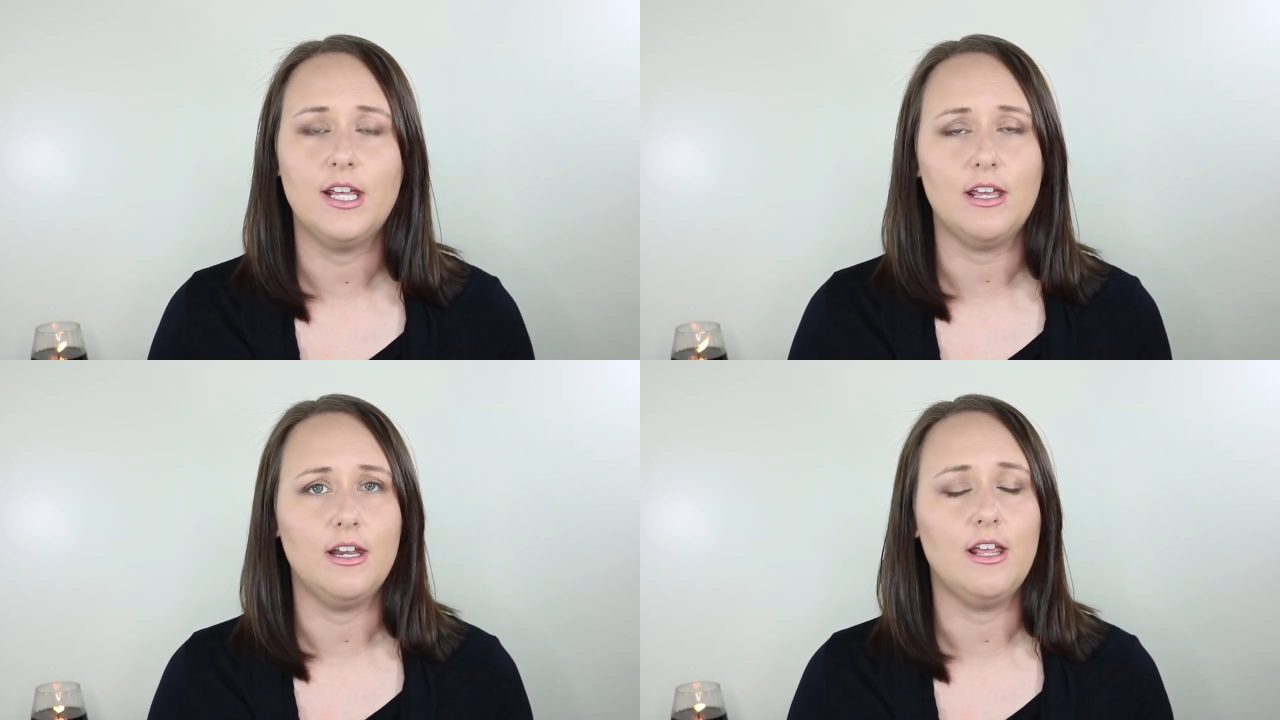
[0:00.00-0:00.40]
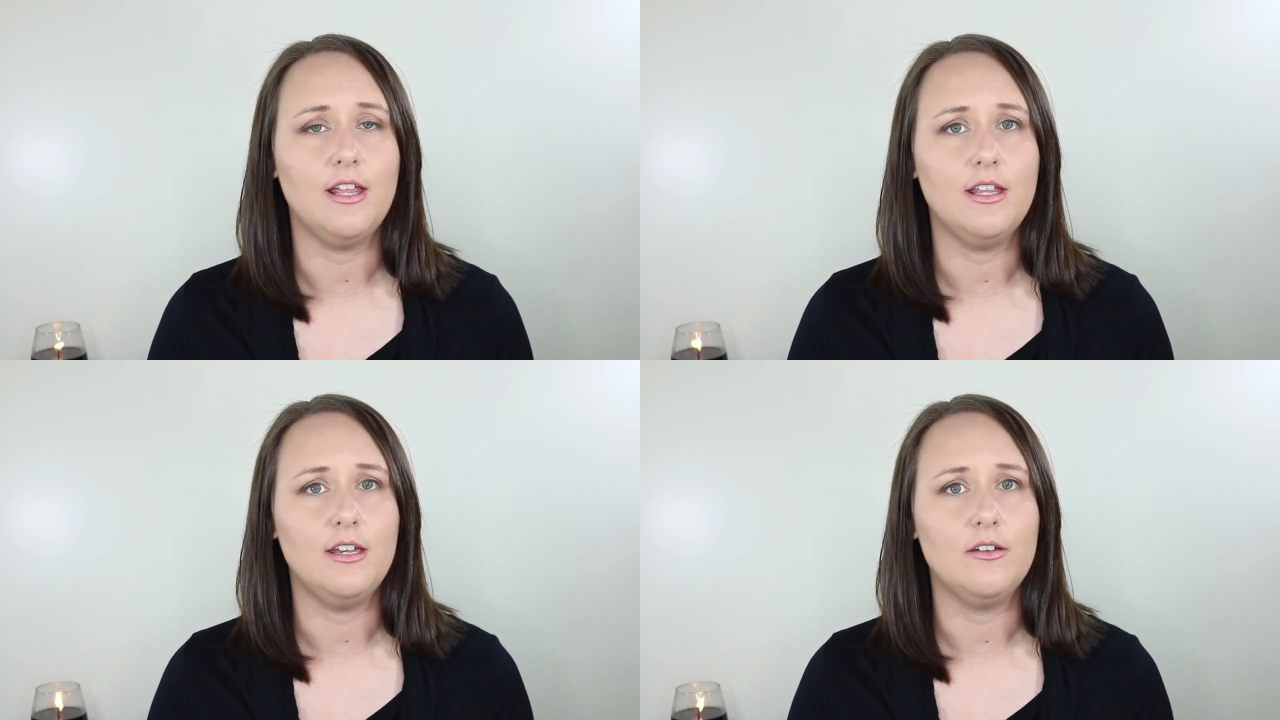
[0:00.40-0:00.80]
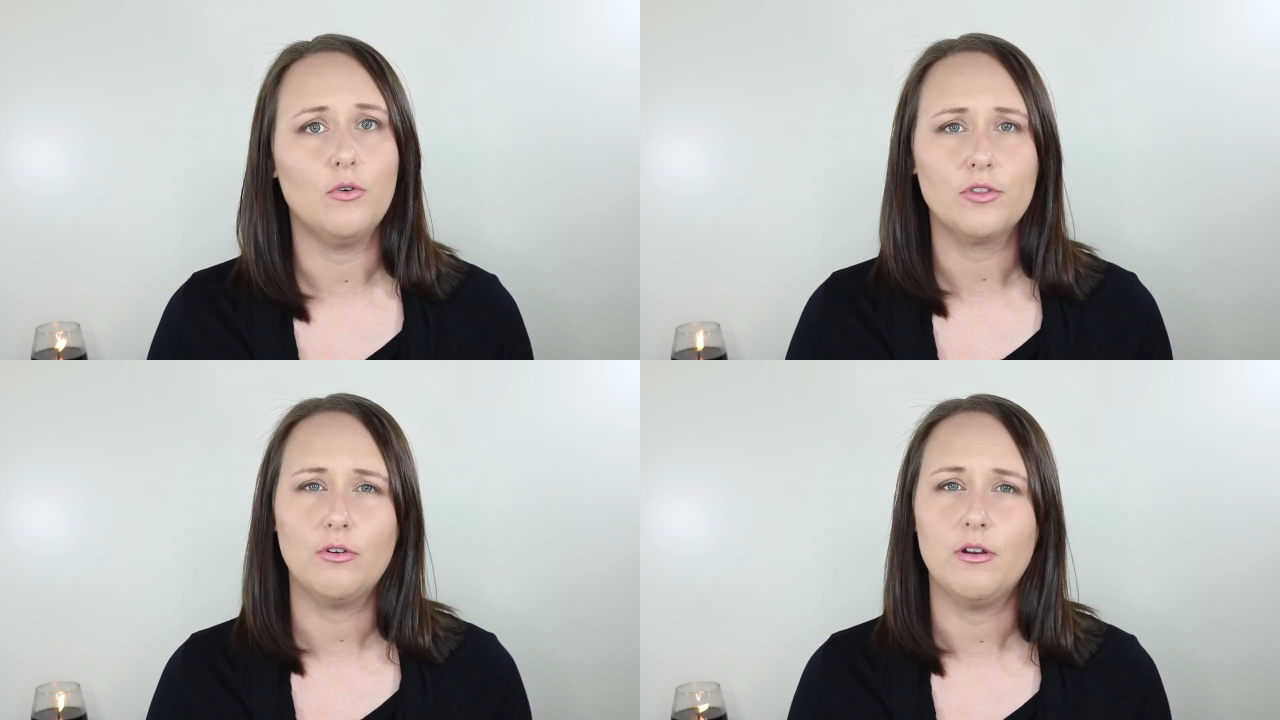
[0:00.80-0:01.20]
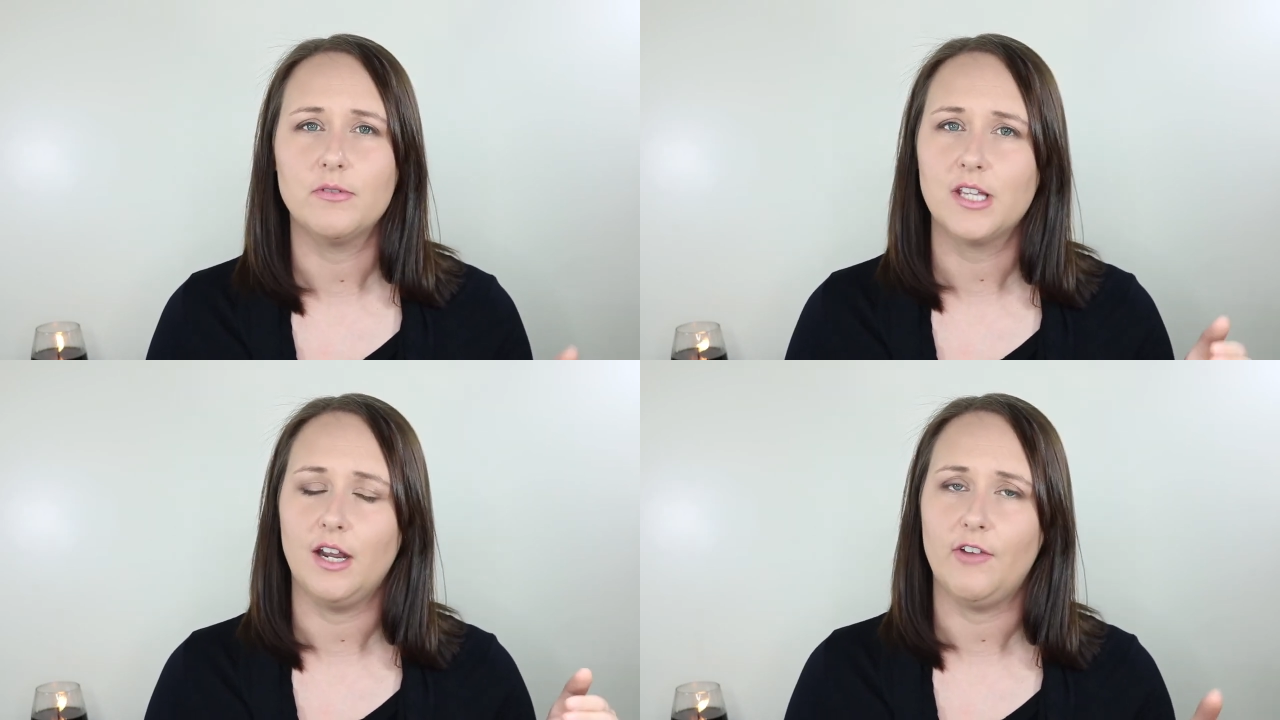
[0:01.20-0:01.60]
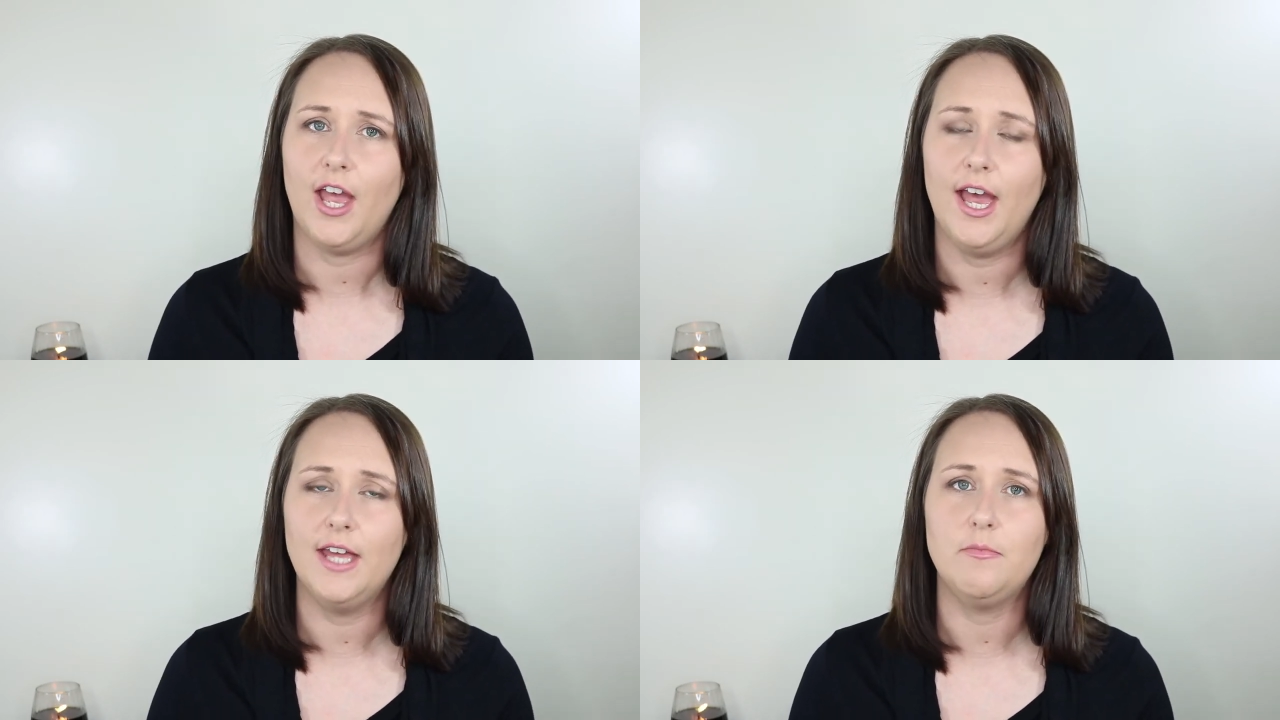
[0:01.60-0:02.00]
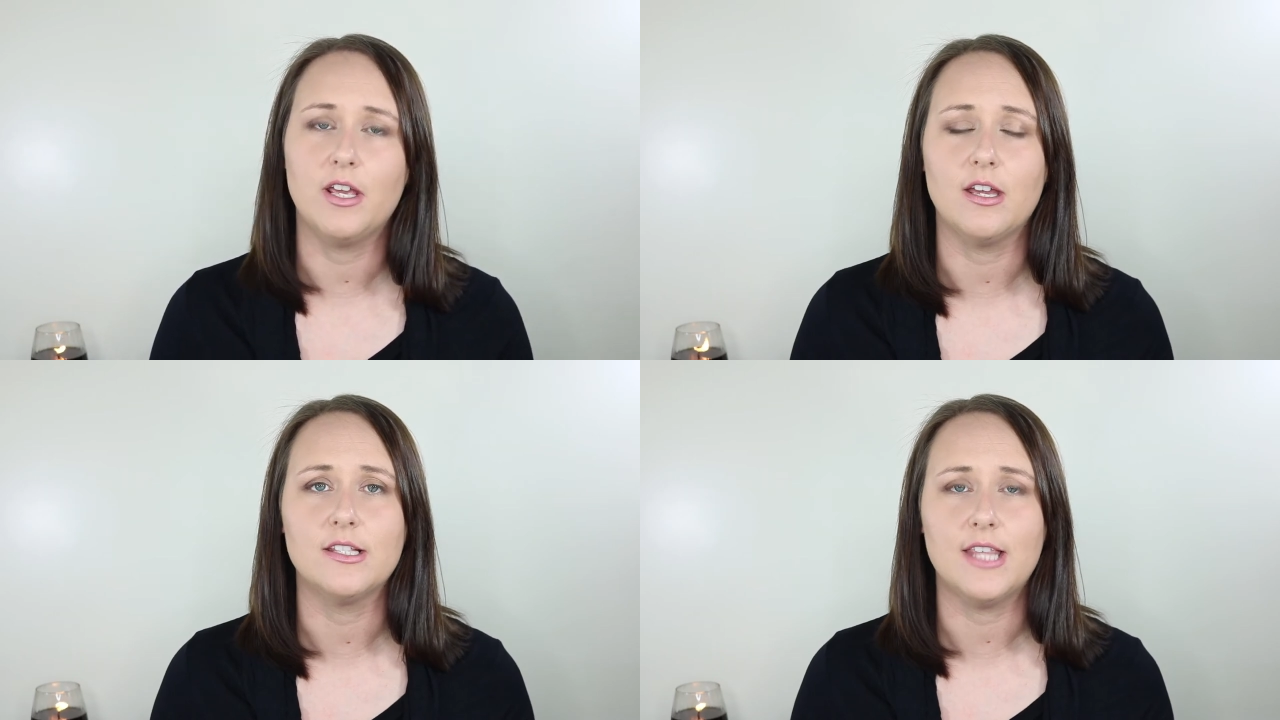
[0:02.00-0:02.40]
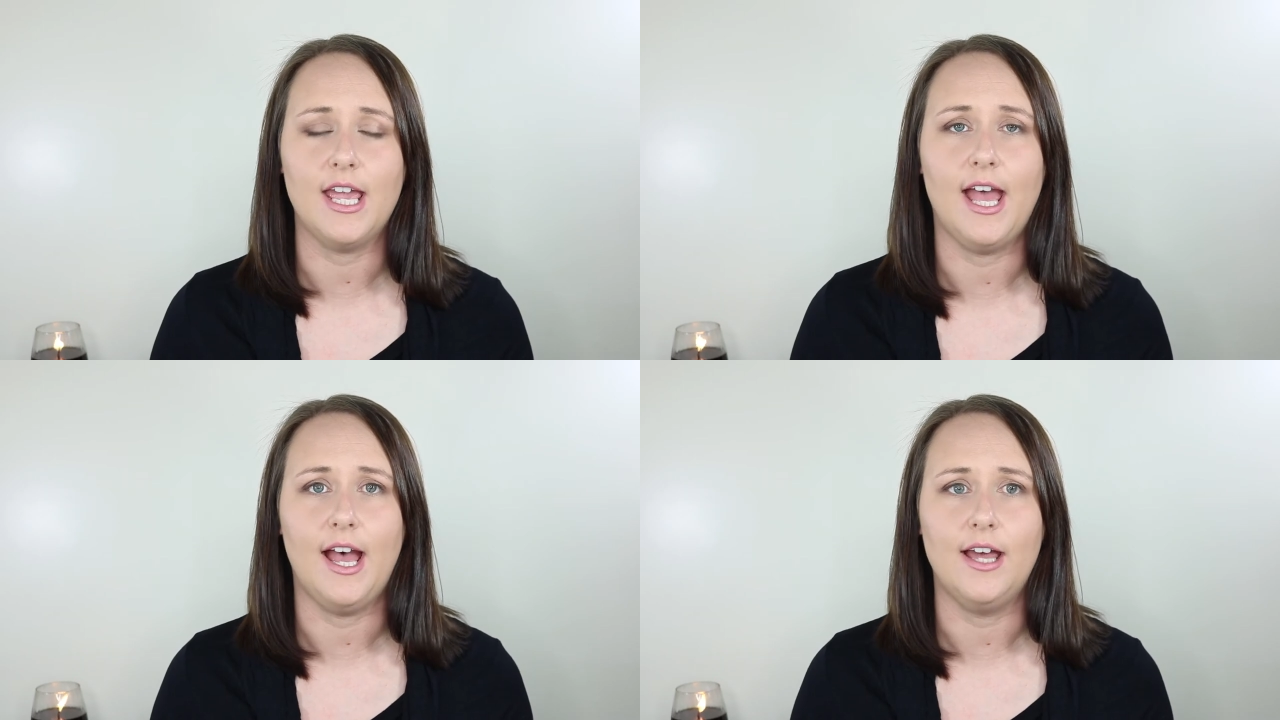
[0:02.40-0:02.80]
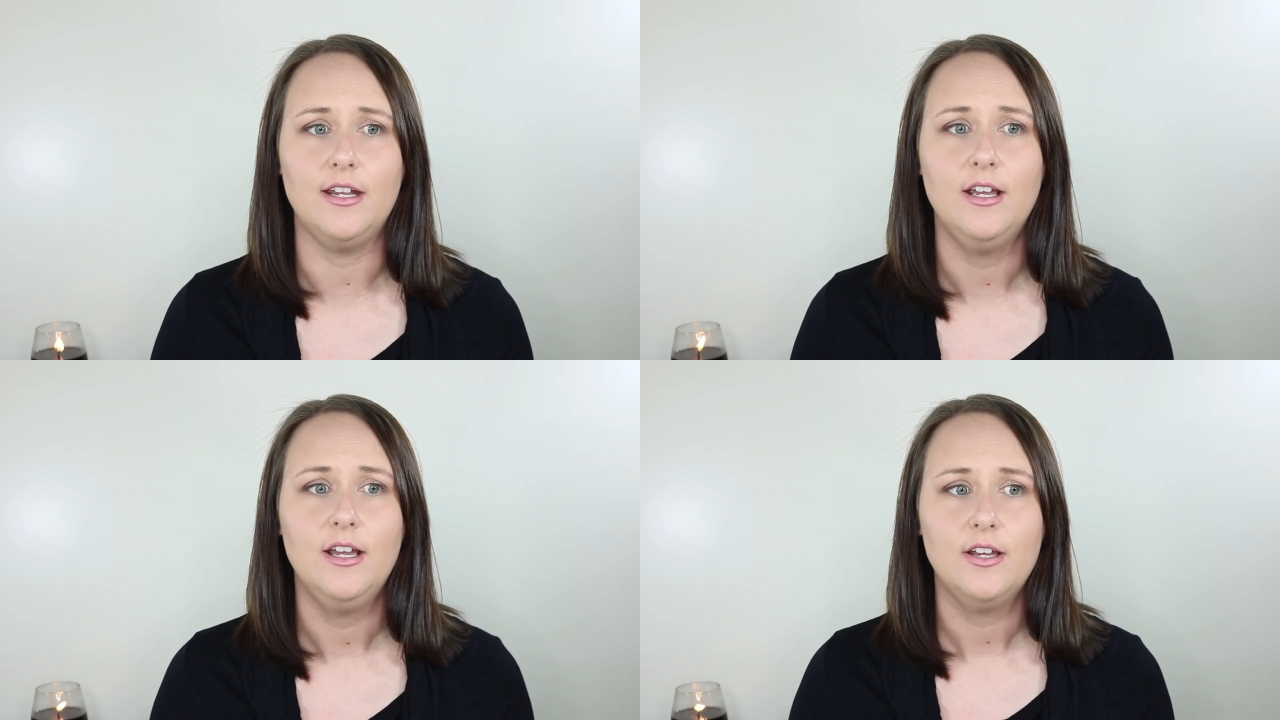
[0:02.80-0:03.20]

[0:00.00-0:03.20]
and, and then North Korea was kind of ahead because they had